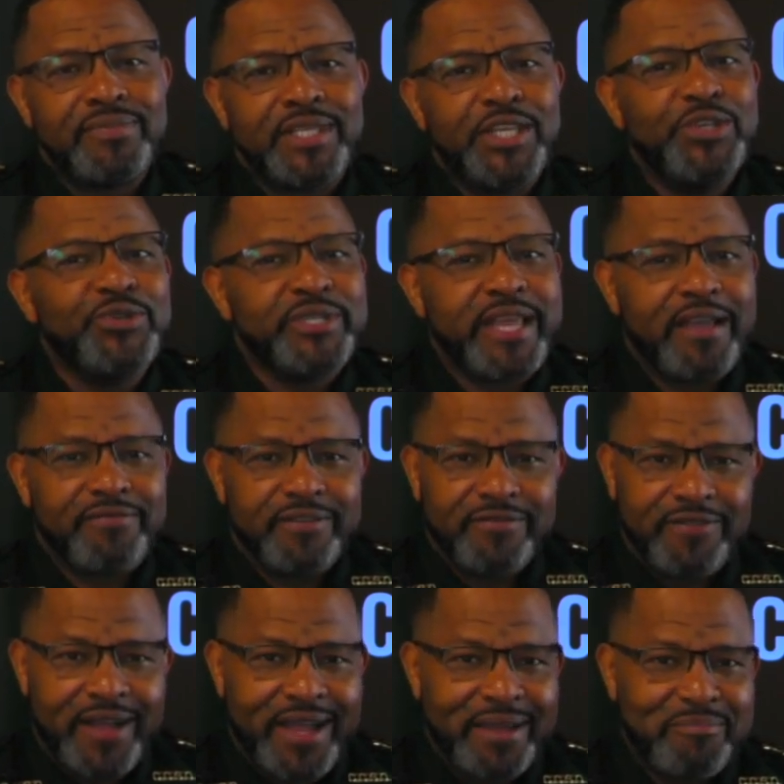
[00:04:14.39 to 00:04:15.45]
You just have to
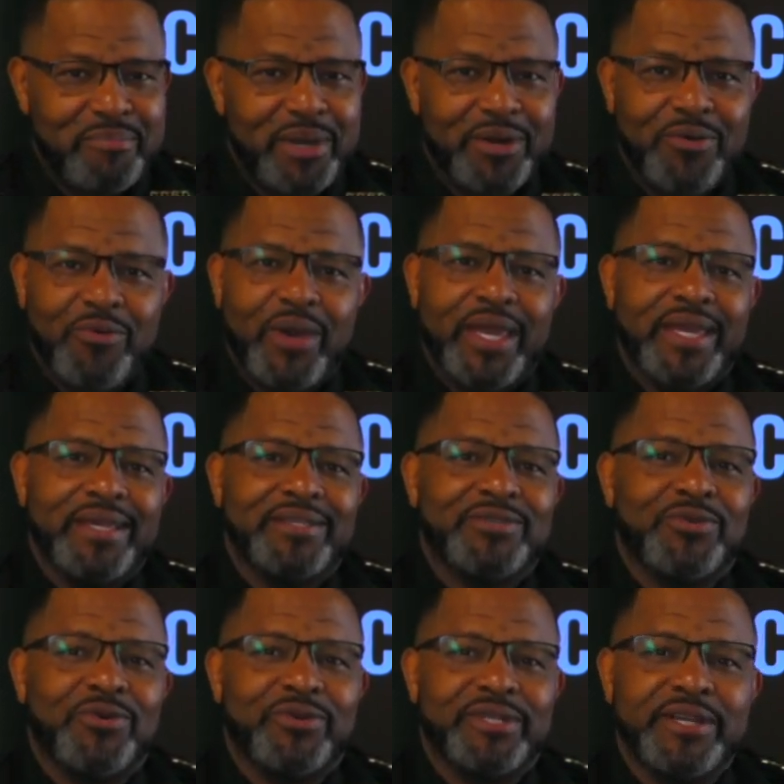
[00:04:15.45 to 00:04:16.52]
find better ways
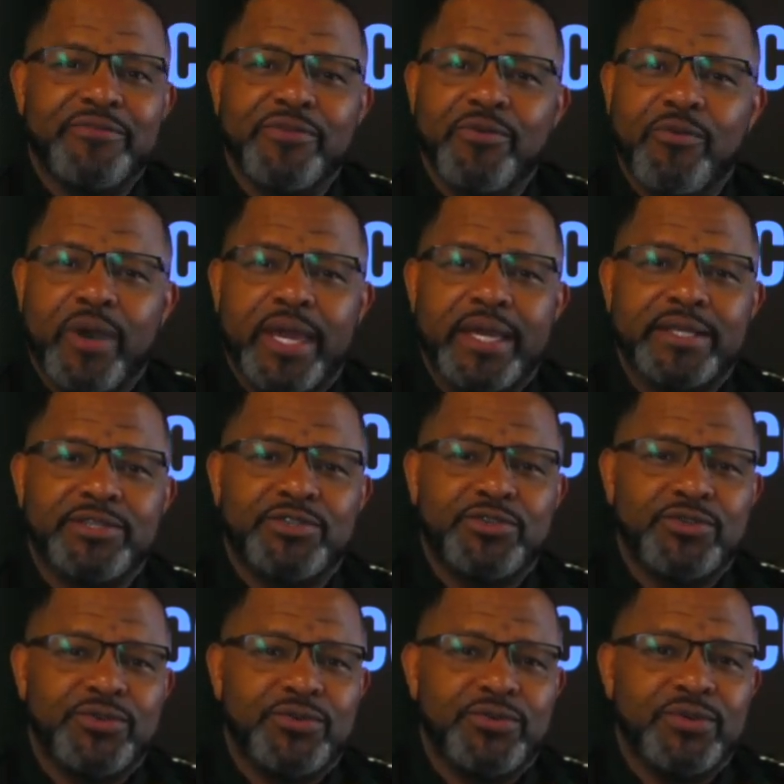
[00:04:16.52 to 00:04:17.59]
or different ways
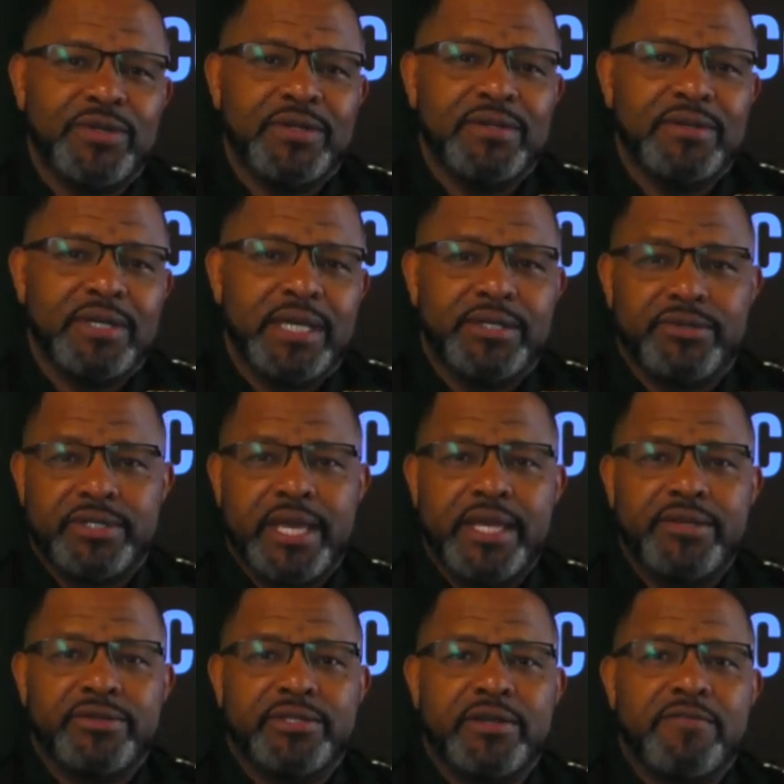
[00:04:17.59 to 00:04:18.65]
to
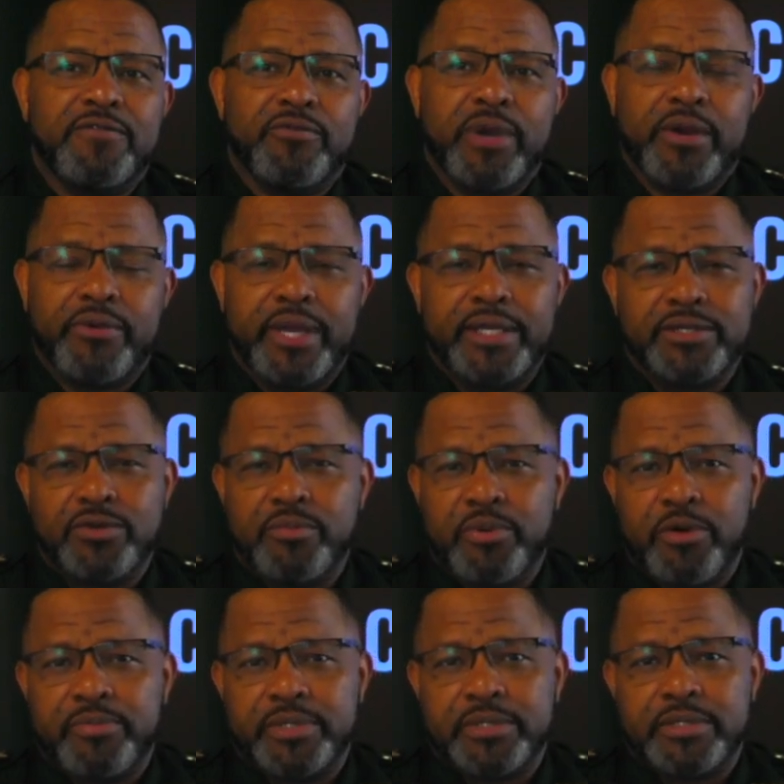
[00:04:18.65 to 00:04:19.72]
entertain yourself for recreational
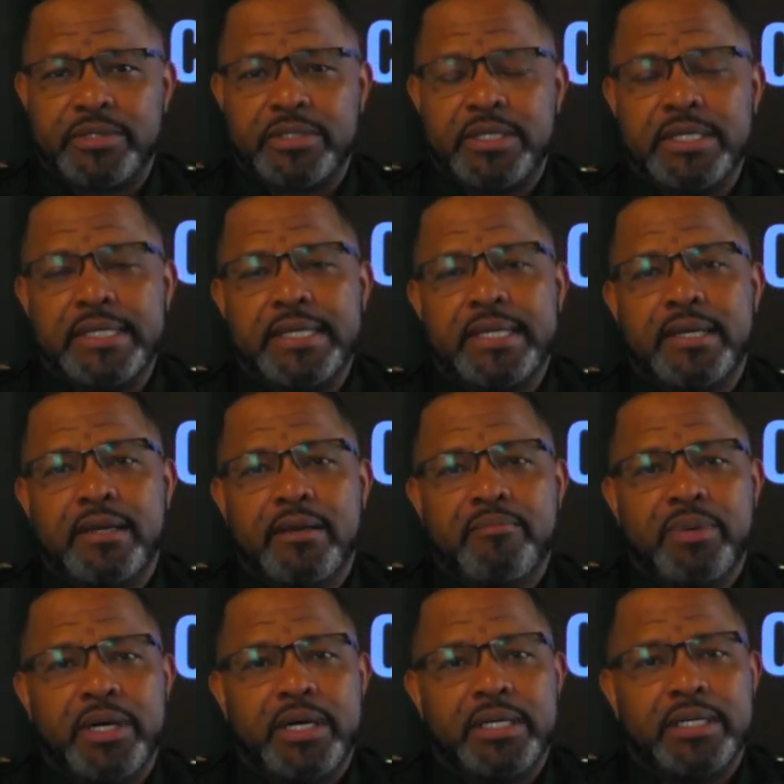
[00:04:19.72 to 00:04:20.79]
purposes.
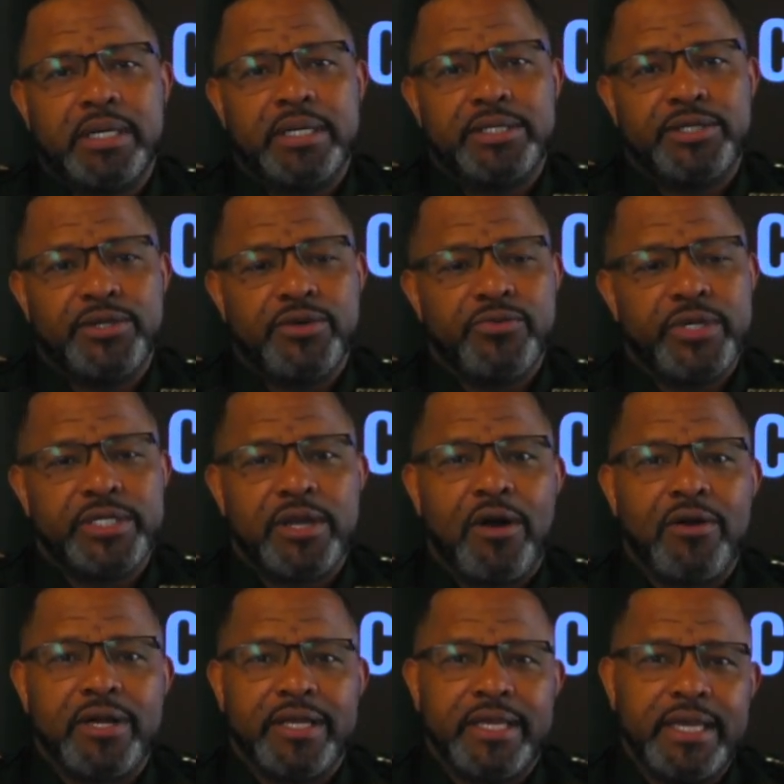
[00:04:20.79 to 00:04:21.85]
But until we
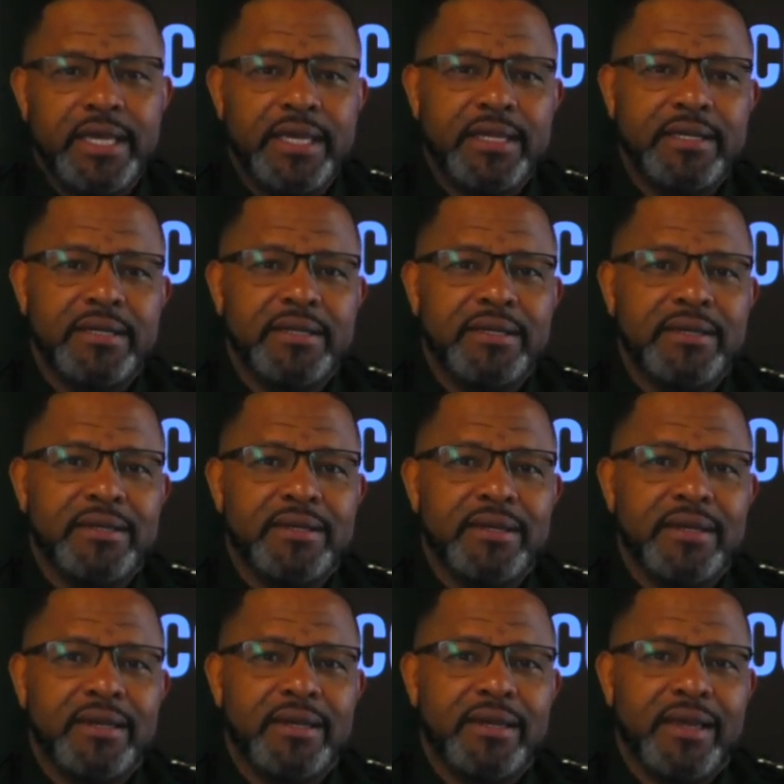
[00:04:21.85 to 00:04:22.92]
talk again,
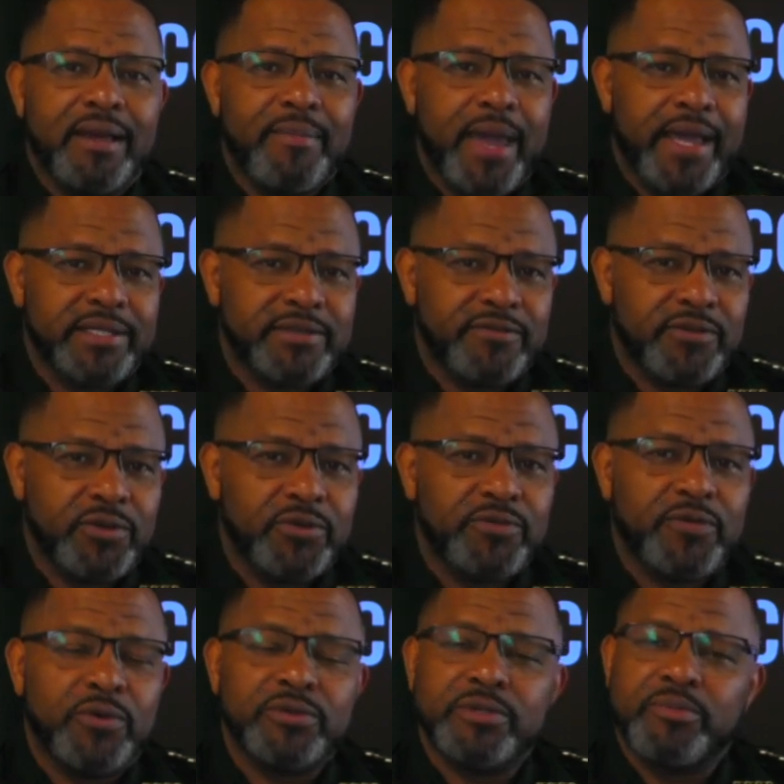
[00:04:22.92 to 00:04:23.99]
I'm asking for those
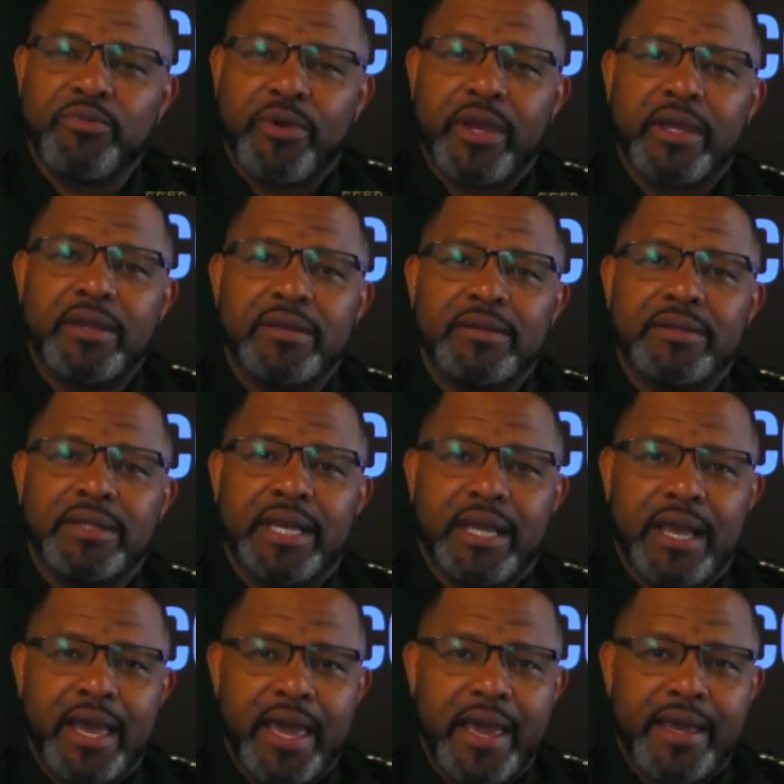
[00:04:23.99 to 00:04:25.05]
folks to pray
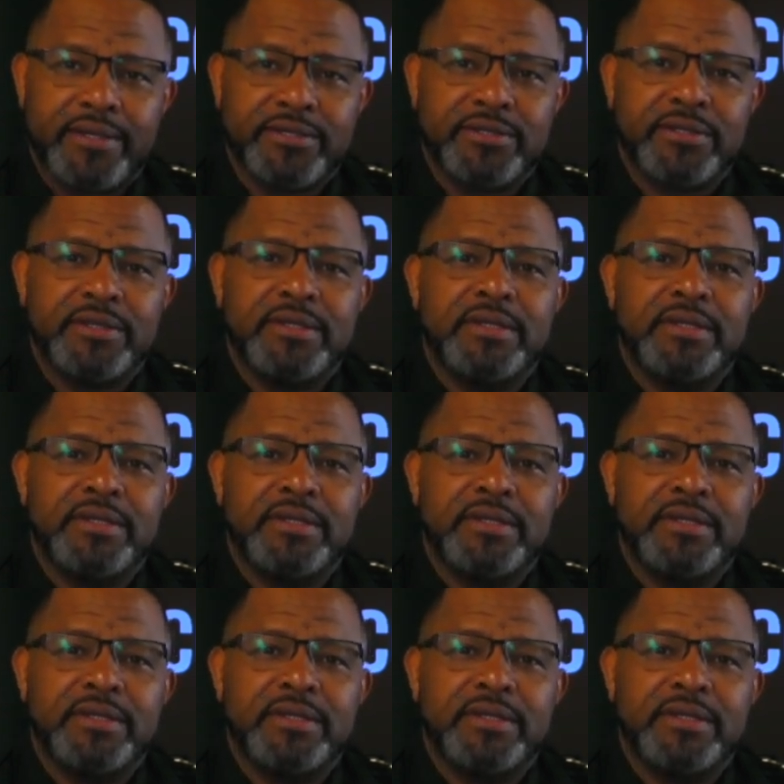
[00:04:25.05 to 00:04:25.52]
like I asked.